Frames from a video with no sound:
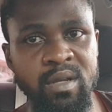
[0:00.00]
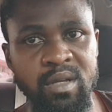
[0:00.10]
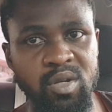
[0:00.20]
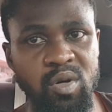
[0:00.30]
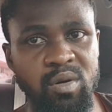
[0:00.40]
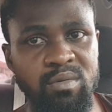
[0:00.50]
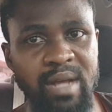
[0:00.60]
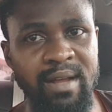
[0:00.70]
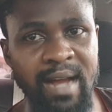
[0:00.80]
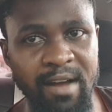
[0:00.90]
You know,
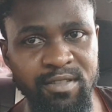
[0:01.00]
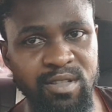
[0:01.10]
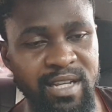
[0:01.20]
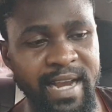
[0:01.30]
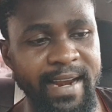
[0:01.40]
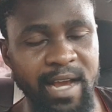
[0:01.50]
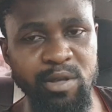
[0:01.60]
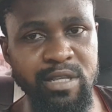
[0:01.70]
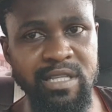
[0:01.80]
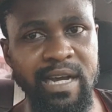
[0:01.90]
I have a guy that
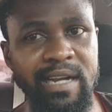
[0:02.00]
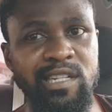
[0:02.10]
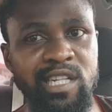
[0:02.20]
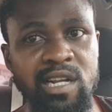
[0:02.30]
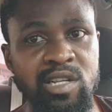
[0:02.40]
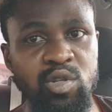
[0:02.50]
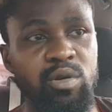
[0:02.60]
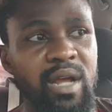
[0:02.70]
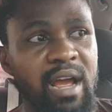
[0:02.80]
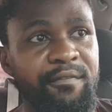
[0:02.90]
uses this car and he changes his
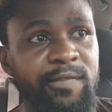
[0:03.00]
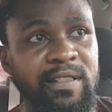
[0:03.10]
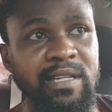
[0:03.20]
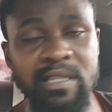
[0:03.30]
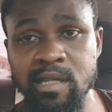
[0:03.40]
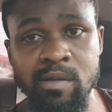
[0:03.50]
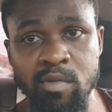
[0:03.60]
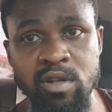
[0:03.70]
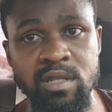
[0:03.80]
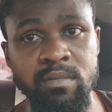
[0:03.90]
own every 3
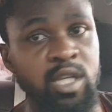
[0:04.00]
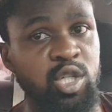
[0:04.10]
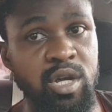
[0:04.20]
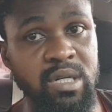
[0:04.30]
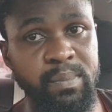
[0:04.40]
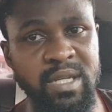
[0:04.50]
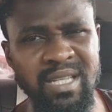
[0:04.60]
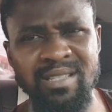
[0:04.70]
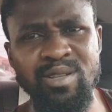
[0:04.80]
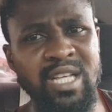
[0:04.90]
months. He makes sure he
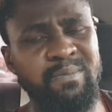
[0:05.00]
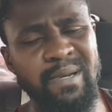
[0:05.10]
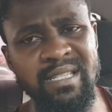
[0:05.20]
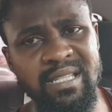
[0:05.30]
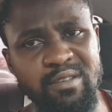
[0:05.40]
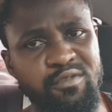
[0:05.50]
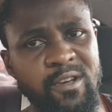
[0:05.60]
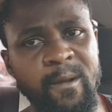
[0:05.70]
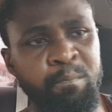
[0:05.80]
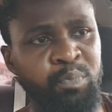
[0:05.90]
replaces. It's not expensive.
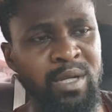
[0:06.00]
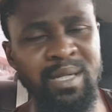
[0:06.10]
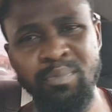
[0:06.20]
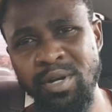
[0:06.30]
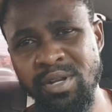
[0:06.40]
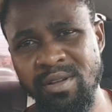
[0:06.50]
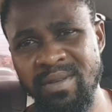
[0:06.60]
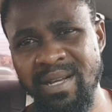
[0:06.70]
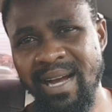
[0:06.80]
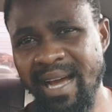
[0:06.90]
The budget
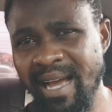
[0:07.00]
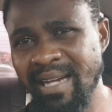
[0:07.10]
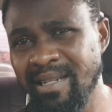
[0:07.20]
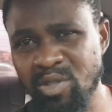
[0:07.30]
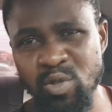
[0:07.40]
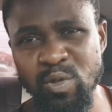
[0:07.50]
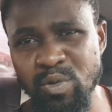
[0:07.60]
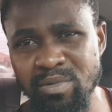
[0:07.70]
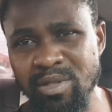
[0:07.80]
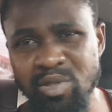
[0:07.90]
of the car, I heard the
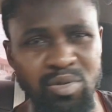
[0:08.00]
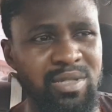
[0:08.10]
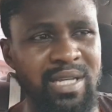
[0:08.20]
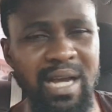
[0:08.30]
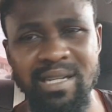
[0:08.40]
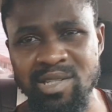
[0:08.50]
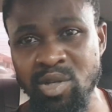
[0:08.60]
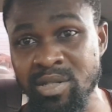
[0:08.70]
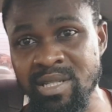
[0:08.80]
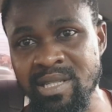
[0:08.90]
two side is
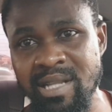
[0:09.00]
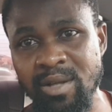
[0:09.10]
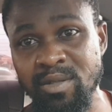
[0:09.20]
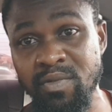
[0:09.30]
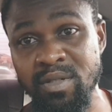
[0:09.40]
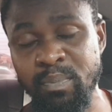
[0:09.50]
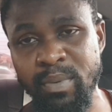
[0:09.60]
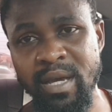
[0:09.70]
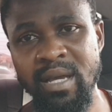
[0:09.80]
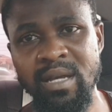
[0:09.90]
just 6,000 for the
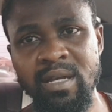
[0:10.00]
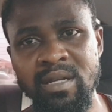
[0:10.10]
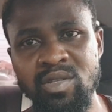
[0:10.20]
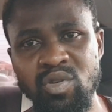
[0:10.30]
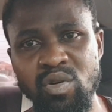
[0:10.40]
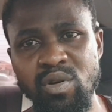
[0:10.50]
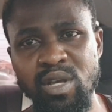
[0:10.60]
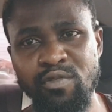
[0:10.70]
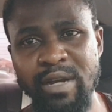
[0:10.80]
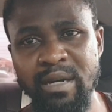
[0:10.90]
pair. So
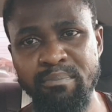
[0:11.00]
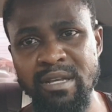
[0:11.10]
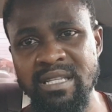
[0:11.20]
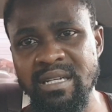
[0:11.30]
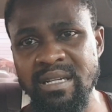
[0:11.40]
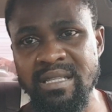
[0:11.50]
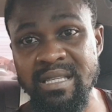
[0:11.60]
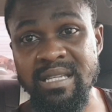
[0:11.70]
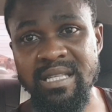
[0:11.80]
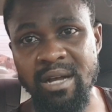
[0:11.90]
if you are replacing it
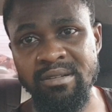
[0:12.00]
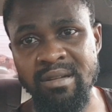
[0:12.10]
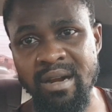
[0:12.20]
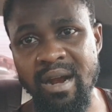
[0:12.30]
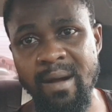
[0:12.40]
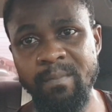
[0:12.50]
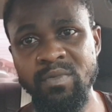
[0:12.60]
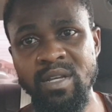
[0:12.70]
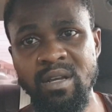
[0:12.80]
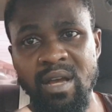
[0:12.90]
6,000 naira
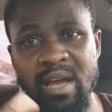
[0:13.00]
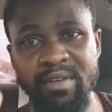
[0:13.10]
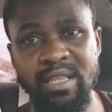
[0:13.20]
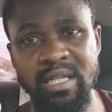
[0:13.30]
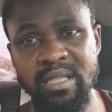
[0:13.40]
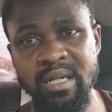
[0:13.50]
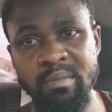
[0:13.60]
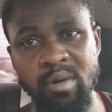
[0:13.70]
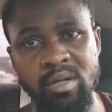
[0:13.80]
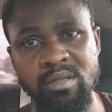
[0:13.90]
every
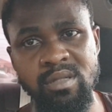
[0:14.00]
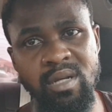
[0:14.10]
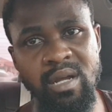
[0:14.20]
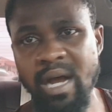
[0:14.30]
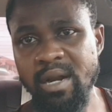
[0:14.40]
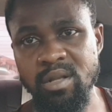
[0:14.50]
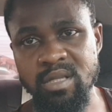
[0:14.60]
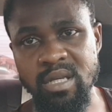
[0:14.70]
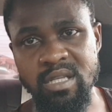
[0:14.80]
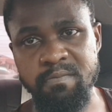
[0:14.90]
3 months, I
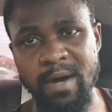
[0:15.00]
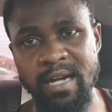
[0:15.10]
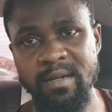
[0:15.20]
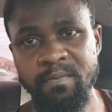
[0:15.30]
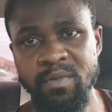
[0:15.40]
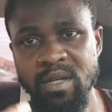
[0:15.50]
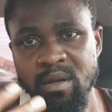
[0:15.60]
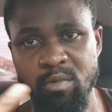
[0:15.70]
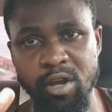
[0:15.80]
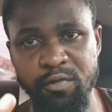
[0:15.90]
don't think it's bad.
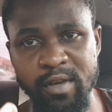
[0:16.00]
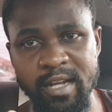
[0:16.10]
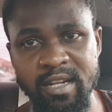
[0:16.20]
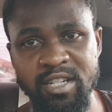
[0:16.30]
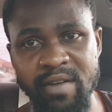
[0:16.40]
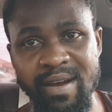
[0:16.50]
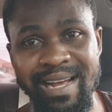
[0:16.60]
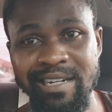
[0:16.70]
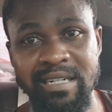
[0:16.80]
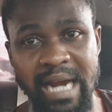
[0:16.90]
But if you are a driver
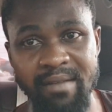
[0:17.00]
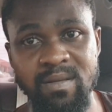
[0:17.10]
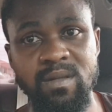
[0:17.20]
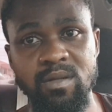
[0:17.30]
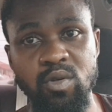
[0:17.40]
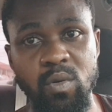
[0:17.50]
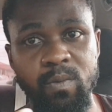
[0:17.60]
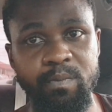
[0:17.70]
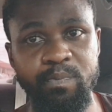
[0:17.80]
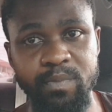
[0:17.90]
that drives, you know,
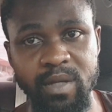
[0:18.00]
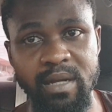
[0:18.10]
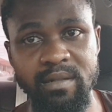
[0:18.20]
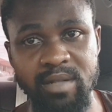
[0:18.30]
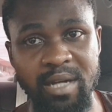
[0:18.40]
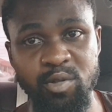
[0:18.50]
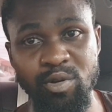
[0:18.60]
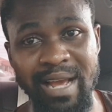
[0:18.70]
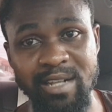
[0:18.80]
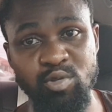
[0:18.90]
that
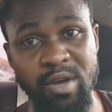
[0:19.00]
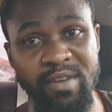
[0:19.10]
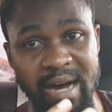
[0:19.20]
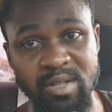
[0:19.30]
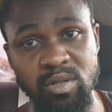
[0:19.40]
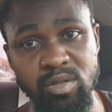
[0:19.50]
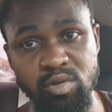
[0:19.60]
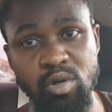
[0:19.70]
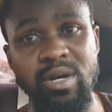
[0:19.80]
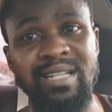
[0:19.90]
do like 12 hours on the
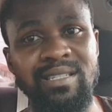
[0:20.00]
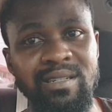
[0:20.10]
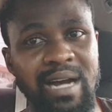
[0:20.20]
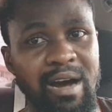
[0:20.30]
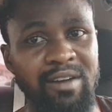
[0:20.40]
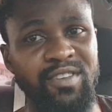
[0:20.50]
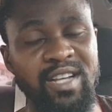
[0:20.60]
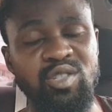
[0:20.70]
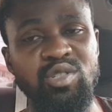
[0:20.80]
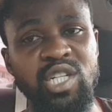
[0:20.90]
road, I think I
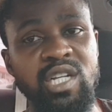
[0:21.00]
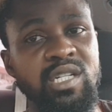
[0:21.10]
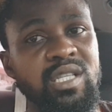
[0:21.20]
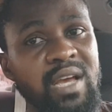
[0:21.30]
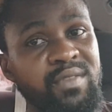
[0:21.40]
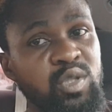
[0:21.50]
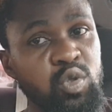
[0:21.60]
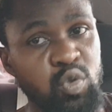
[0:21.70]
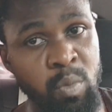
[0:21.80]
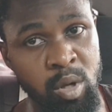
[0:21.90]
advise you change it every
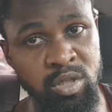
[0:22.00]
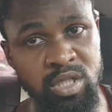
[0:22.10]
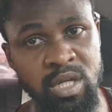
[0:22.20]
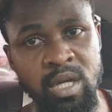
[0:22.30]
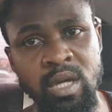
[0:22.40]
2 months.